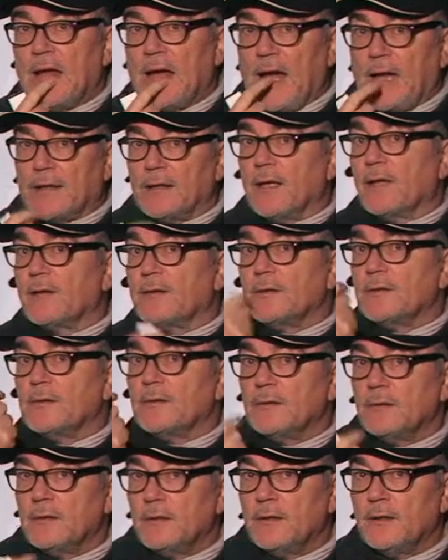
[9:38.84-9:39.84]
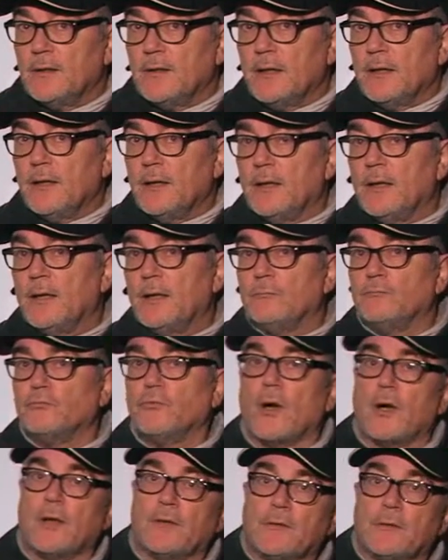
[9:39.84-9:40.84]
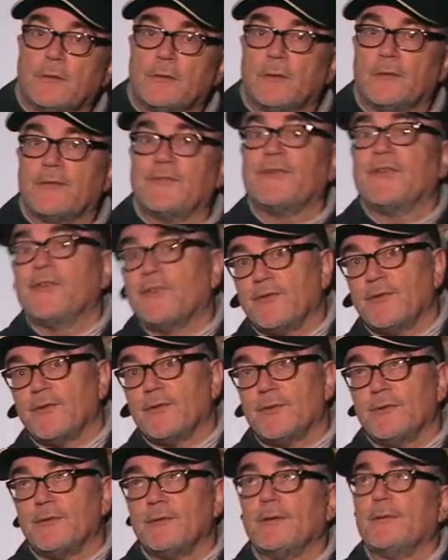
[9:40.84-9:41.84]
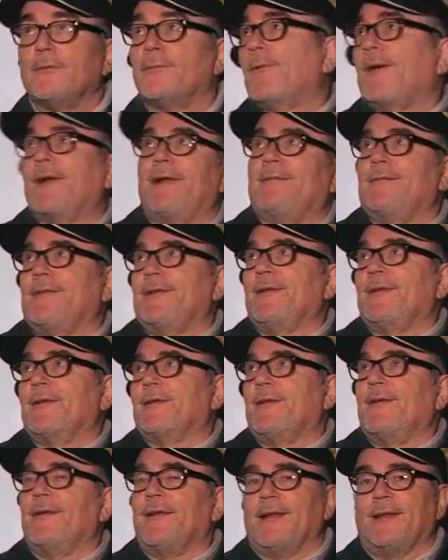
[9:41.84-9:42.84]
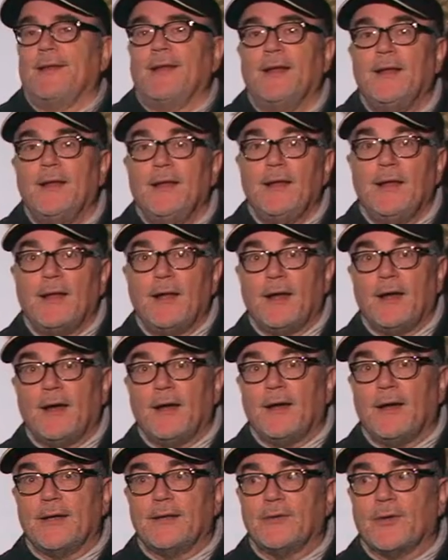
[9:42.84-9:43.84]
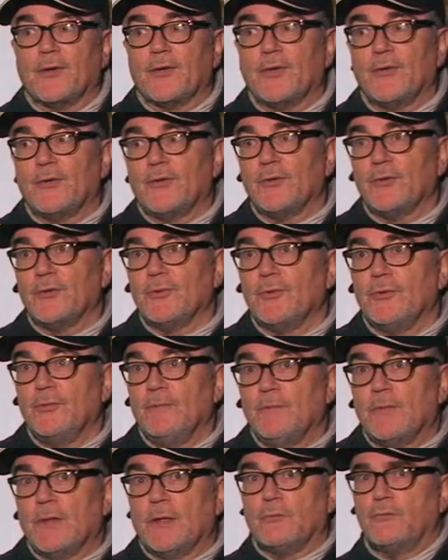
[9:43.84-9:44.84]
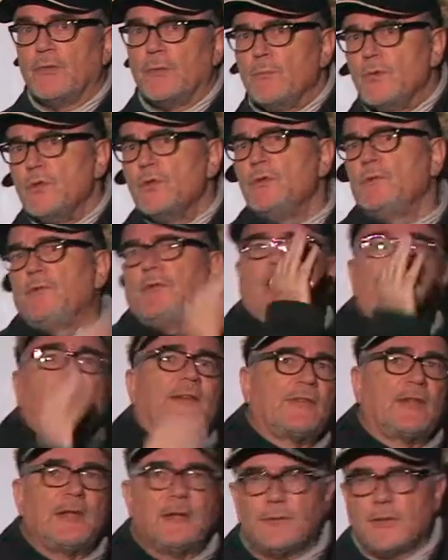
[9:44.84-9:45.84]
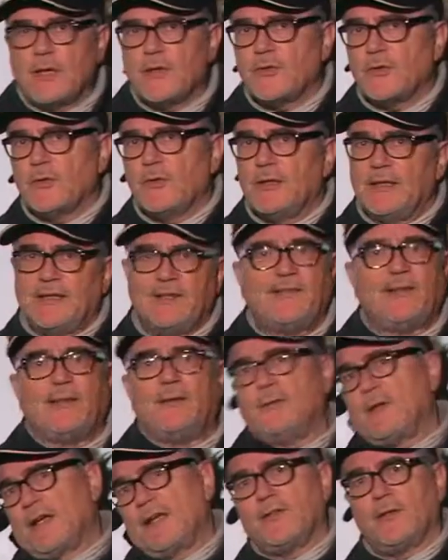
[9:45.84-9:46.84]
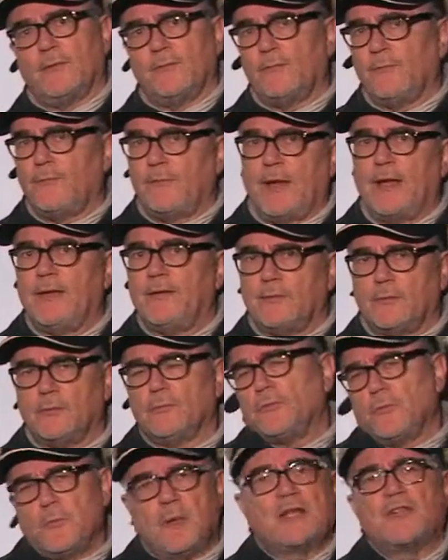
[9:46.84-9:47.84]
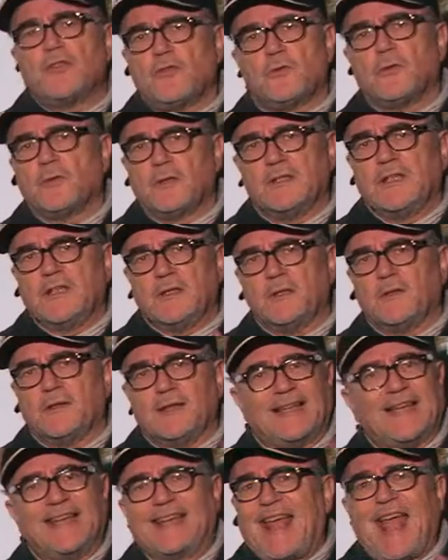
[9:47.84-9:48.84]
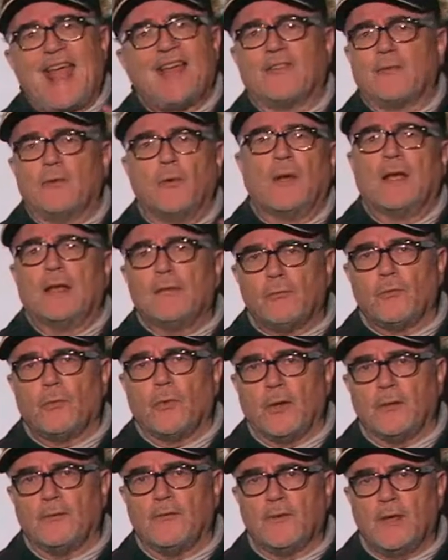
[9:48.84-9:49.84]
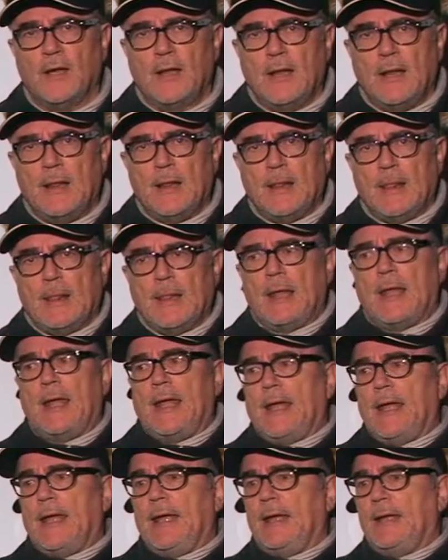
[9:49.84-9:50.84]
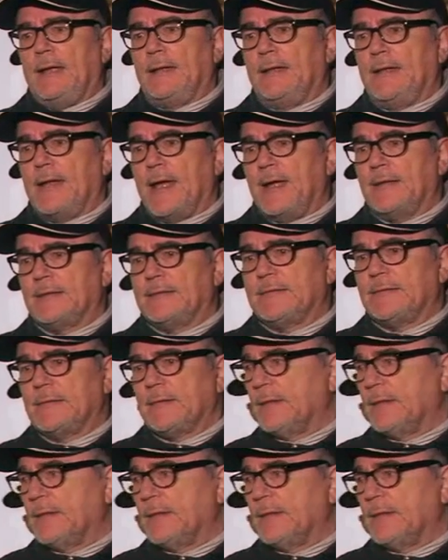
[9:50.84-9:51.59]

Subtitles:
another brother or sister or whatever you call it in order to remove the acceleration deceleration phase, so to make sure that it has no influence, and that